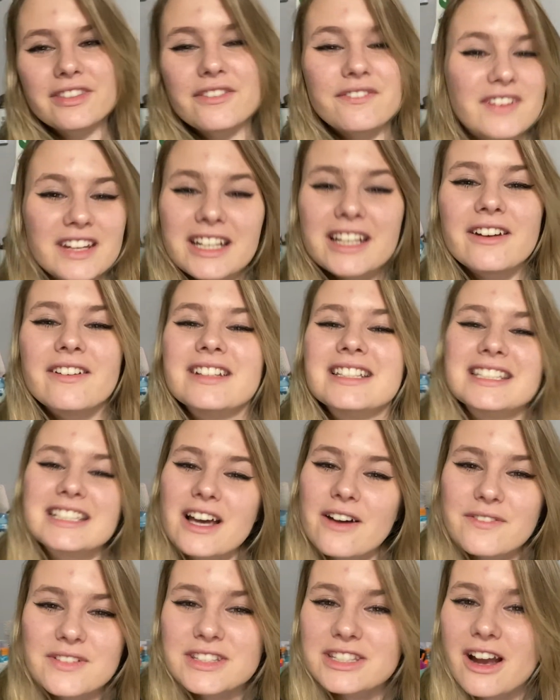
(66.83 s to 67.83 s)
video
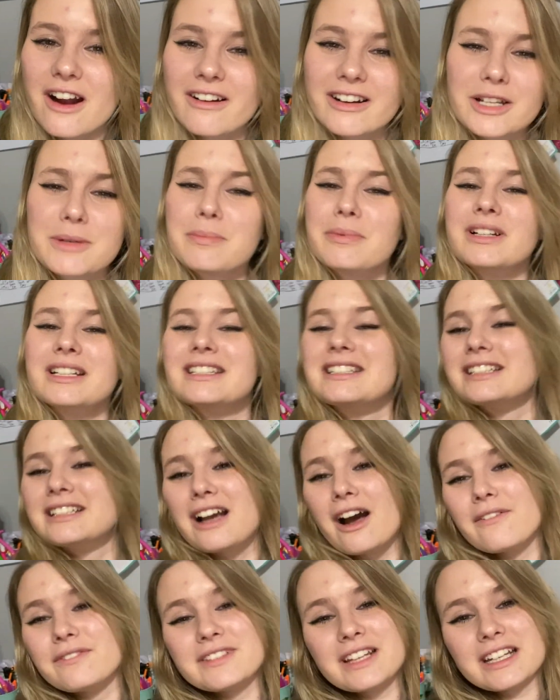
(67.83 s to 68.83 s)
itself is already pretty
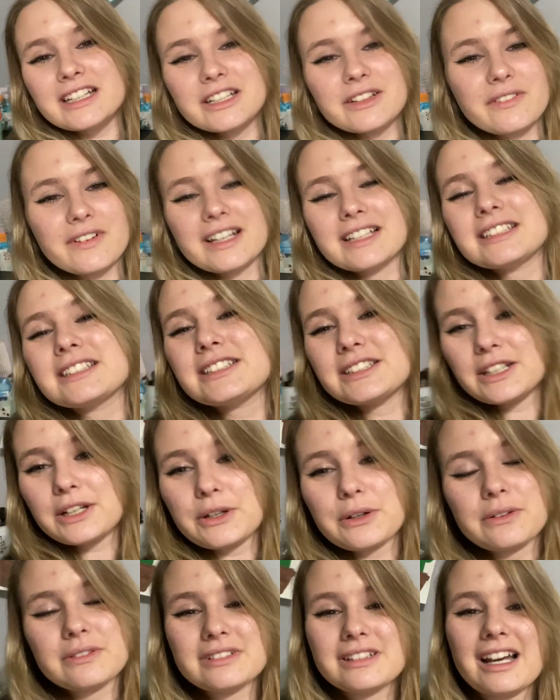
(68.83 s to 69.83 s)
scuffed anyway,
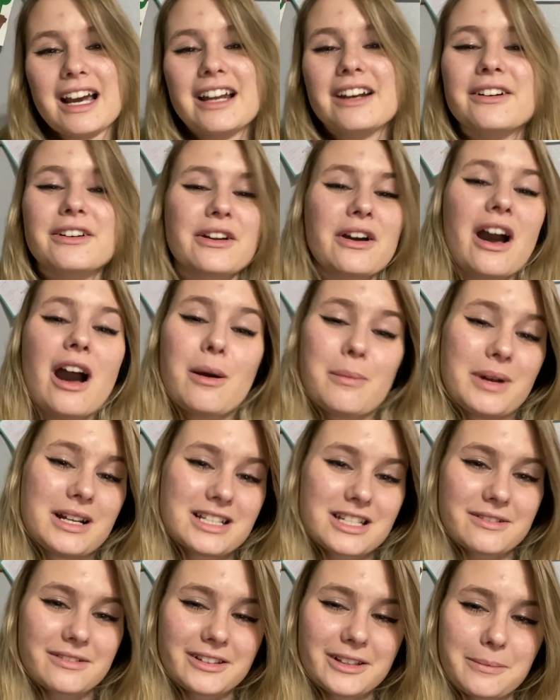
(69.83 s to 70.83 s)
so I don't know how much
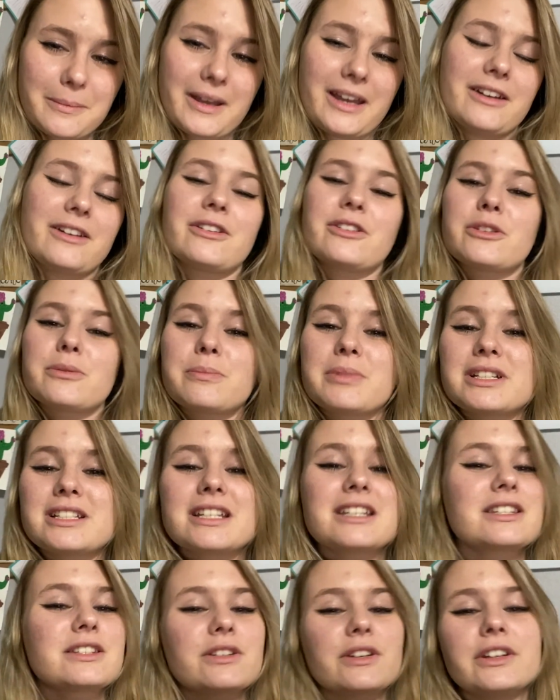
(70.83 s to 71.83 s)
it really matters, but
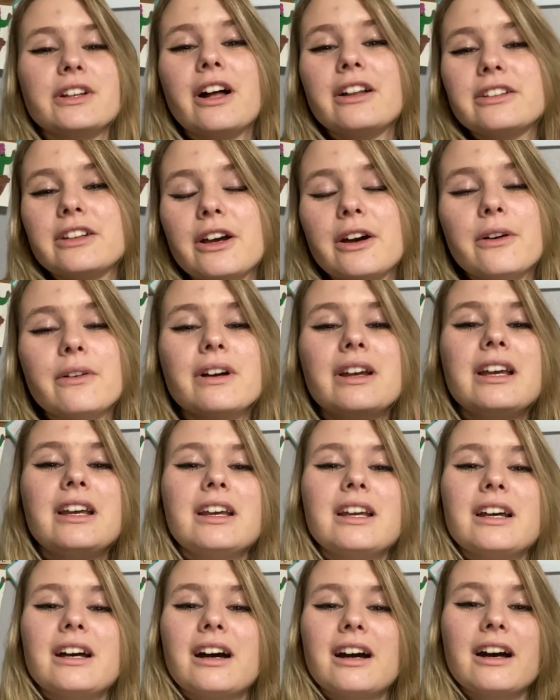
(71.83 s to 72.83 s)
just so y'all know,
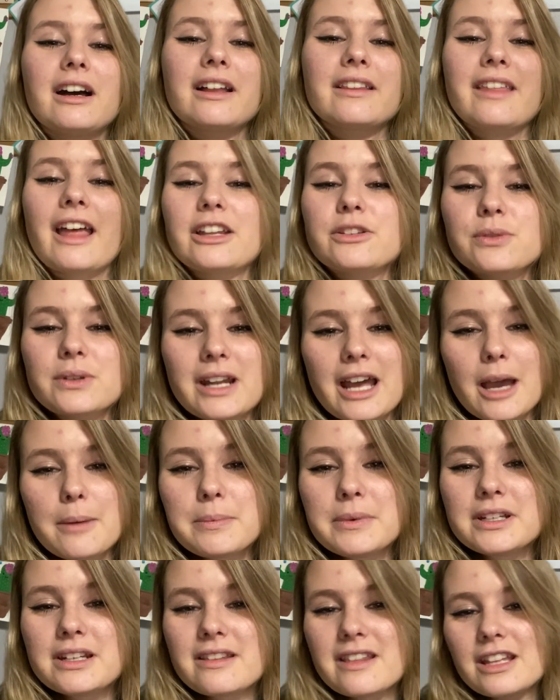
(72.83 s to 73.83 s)
uh, that's what
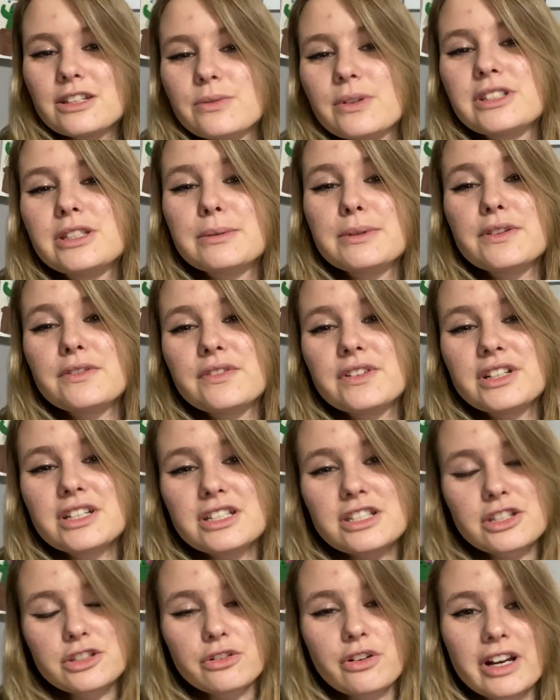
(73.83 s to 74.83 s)
happened and that's why some of the footage
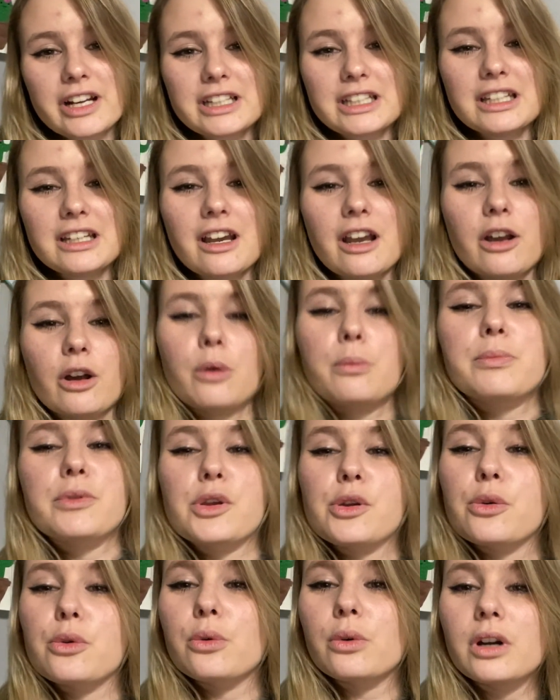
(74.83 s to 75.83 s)
is grainy. I hope
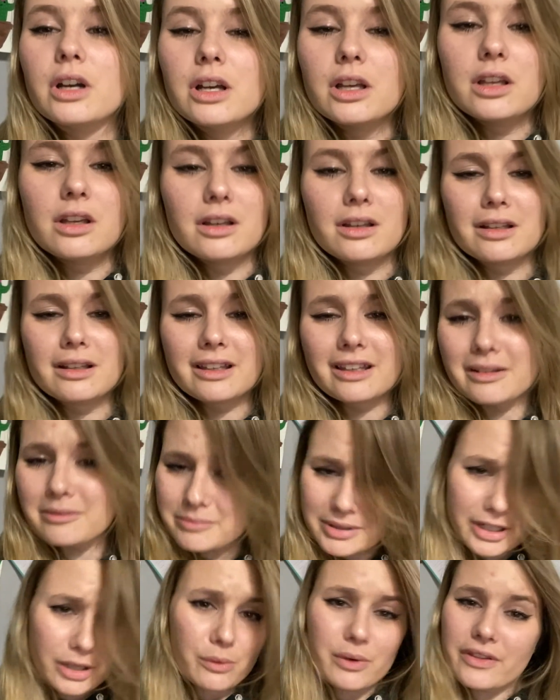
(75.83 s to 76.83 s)
you can
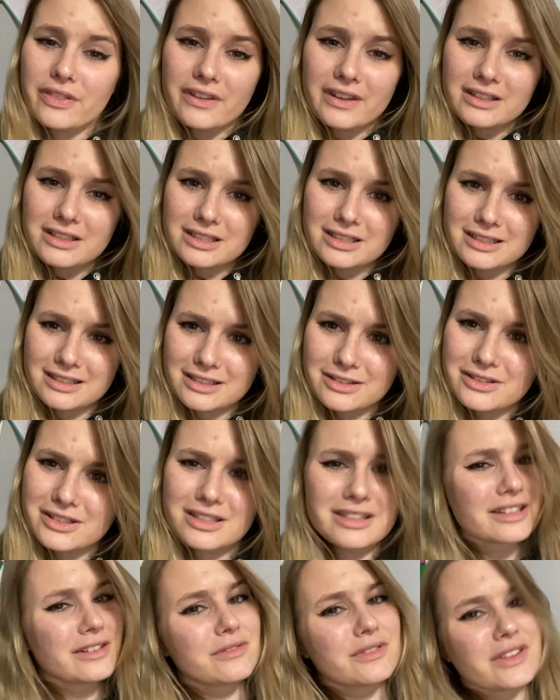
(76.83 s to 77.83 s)
bear with it, you
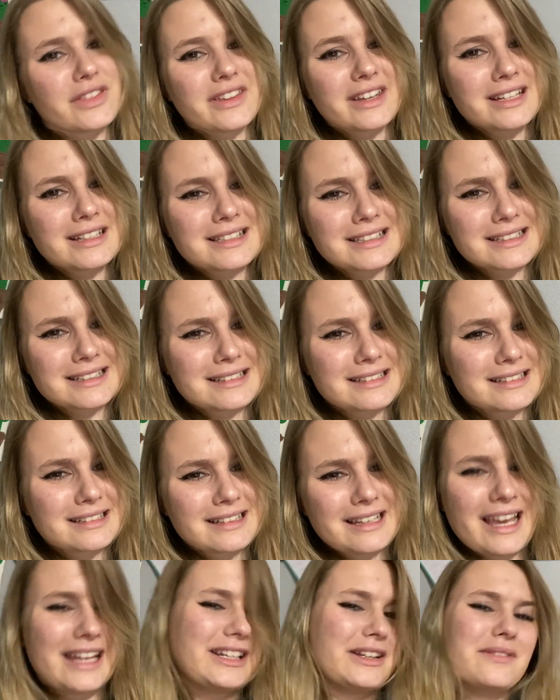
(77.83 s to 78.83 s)
can live with it.
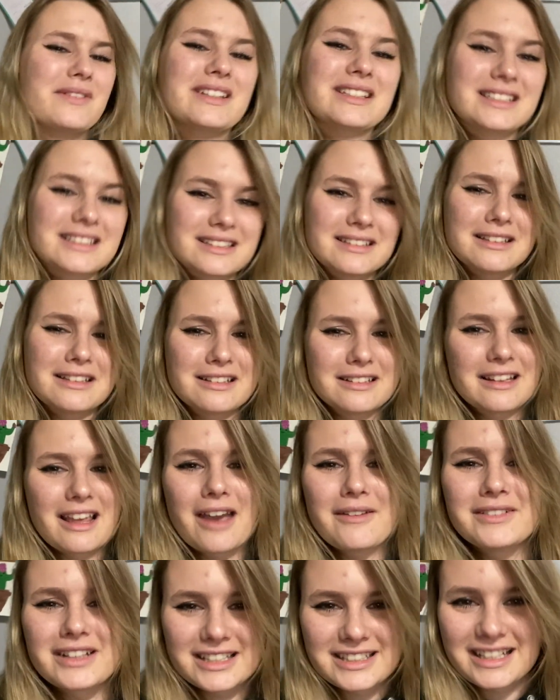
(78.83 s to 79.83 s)
Anyways,
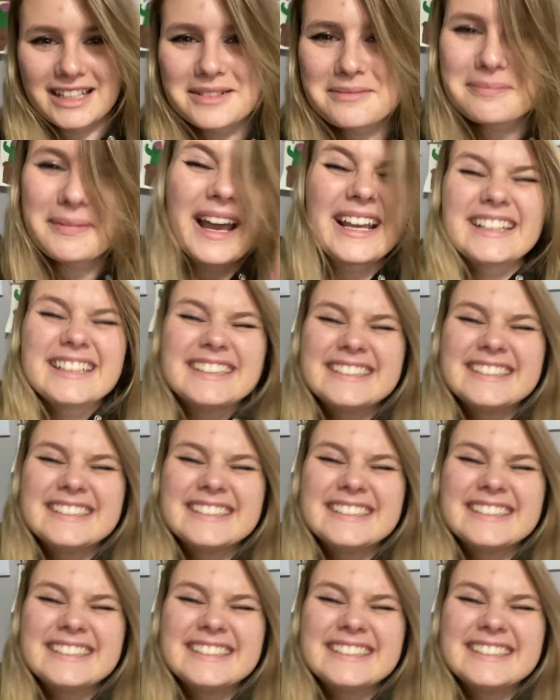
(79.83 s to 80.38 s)
have a nice day. Bye.